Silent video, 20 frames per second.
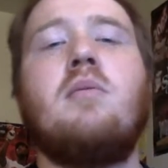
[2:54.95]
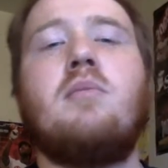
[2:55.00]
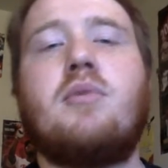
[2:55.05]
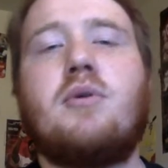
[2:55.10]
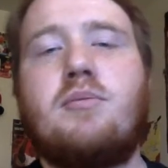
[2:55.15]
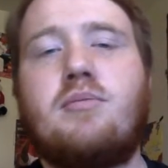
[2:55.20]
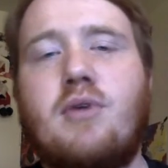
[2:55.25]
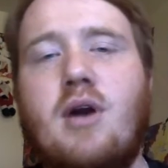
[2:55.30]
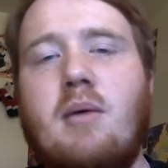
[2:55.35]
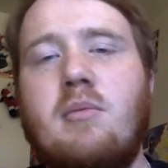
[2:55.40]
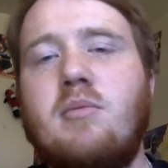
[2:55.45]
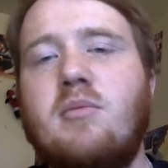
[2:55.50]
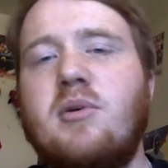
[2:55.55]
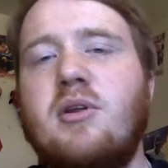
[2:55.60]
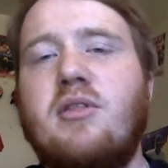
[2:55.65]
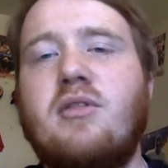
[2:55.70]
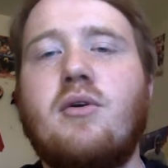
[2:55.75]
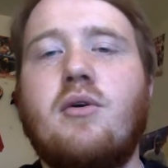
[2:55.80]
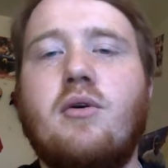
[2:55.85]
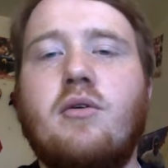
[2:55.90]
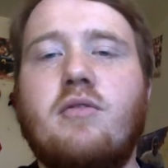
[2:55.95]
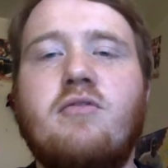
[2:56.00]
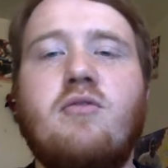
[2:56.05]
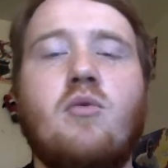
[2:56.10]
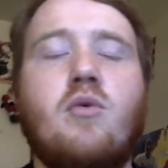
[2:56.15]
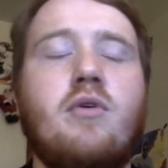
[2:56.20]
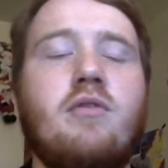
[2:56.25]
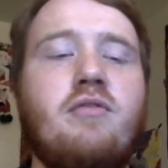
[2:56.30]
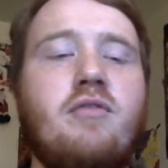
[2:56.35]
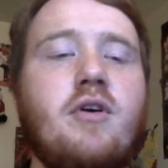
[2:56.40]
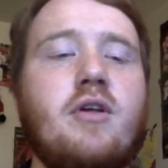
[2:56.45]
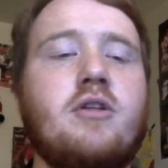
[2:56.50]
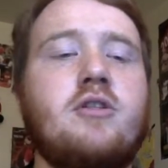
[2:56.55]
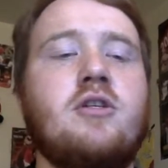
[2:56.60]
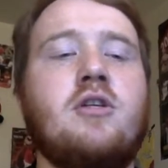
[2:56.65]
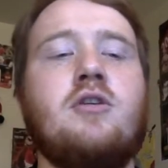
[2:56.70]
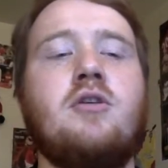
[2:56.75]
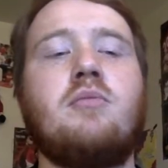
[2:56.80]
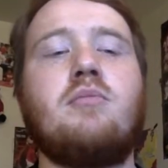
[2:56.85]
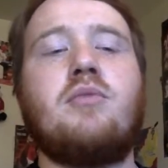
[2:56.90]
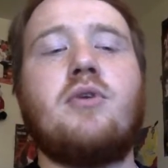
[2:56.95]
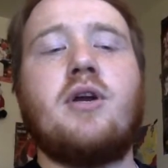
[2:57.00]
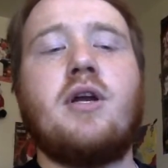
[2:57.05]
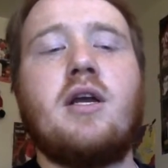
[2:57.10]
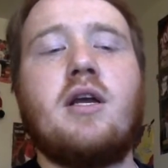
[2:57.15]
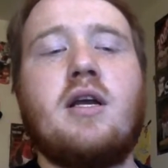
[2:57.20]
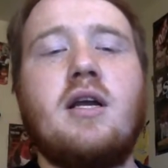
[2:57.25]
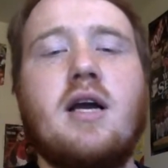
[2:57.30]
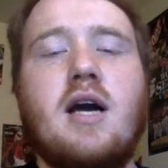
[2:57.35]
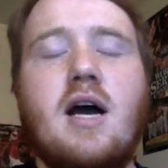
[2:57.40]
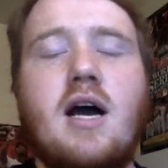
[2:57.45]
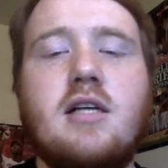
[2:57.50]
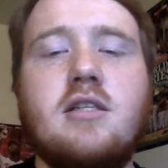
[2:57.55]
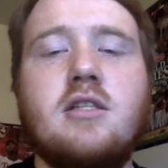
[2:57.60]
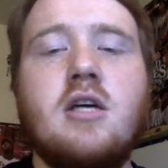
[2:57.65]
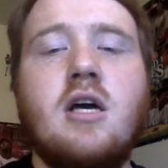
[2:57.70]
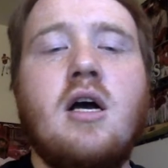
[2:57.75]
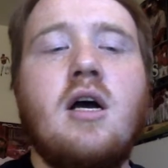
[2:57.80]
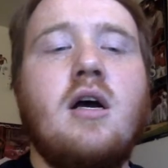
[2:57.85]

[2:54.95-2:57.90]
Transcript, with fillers: but probably 3rd, 4th, 5ths, and you're bringing guys